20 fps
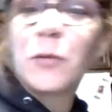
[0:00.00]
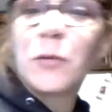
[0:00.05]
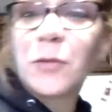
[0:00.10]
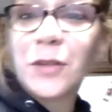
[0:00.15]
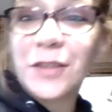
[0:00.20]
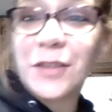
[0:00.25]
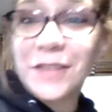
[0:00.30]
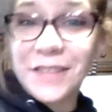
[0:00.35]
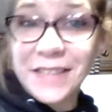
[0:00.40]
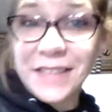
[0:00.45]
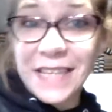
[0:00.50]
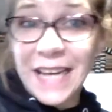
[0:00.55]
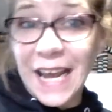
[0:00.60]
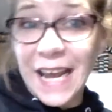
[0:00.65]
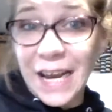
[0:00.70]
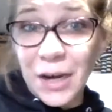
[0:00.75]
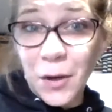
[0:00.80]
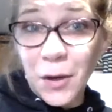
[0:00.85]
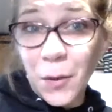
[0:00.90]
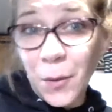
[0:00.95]
words that
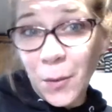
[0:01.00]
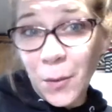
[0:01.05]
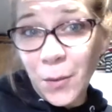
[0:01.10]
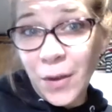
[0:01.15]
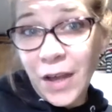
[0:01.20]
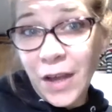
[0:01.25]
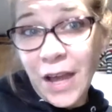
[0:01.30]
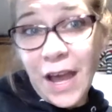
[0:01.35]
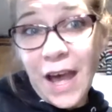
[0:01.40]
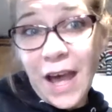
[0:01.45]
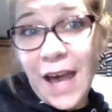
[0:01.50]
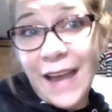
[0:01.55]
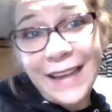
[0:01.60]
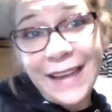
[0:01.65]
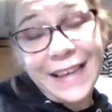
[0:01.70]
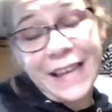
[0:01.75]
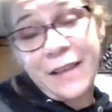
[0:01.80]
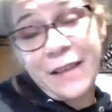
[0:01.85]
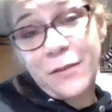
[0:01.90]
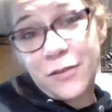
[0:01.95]
I know
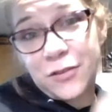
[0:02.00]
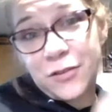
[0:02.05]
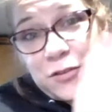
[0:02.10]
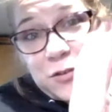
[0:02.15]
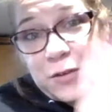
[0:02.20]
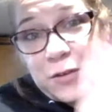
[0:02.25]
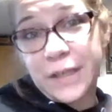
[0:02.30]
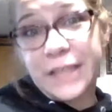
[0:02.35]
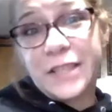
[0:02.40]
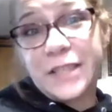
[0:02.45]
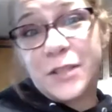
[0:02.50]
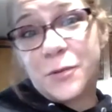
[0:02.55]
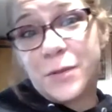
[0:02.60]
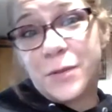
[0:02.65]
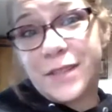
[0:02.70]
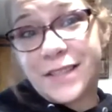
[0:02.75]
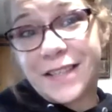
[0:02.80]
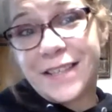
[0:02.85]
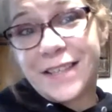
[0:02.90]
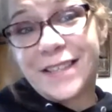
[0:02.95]
can't string into a
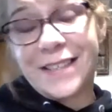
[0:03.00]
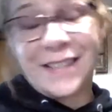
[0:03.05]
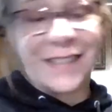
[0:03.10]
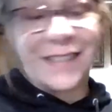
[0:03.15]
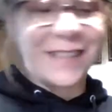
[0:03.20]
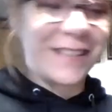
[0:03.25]
sentence.